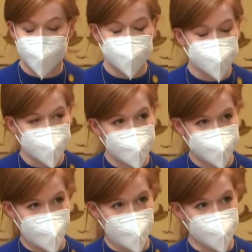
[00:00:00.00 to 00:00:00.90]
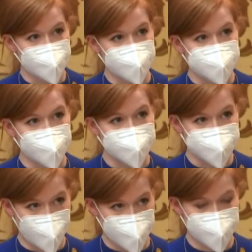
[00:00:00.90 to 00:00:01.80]
shut down from doing
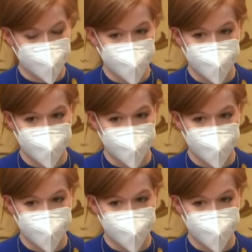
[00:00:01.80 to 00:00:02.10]
its work,